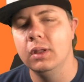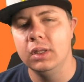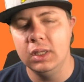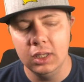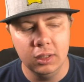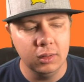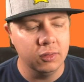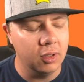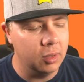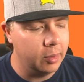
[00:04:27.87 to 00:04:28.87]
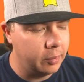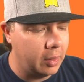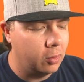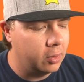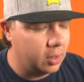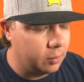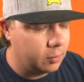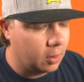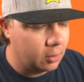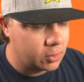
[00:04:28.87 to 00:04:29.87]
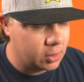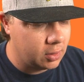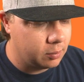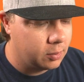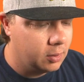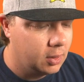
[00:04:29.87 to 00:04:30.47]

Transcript: Again, it's all about powering up Garchomp.